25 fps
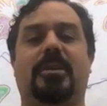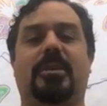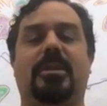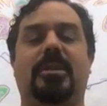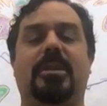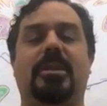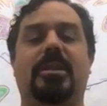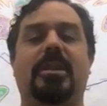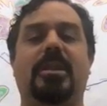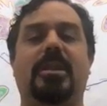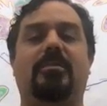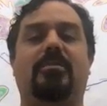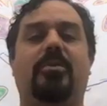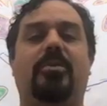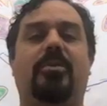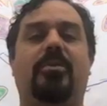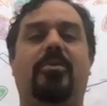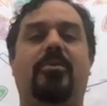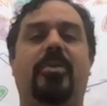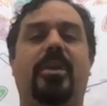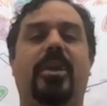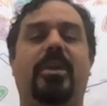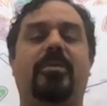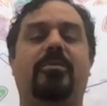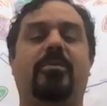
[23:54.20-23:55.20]
Level
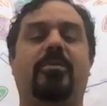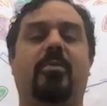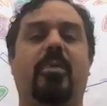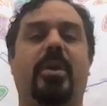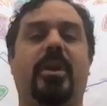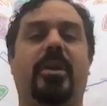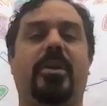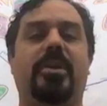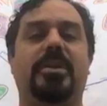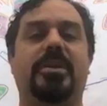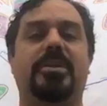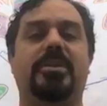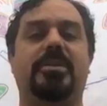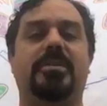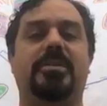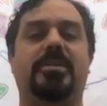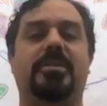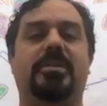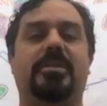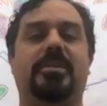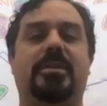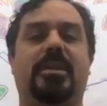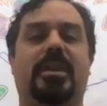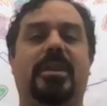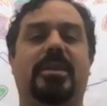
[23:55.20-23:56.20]
3 of
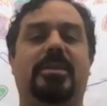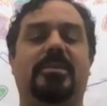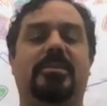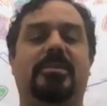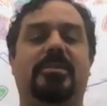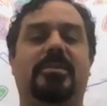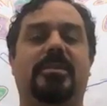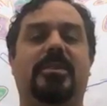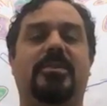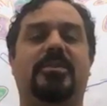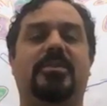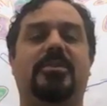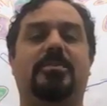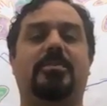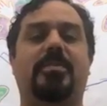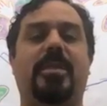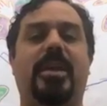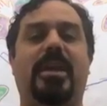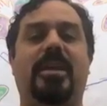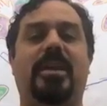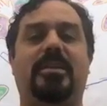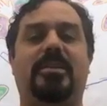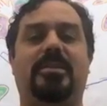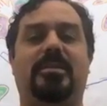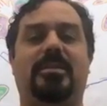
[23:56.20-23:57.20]
awareness is the
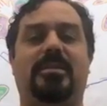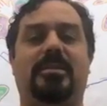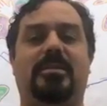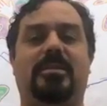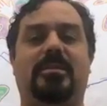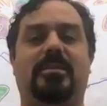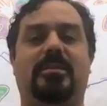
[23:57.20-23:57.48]
space.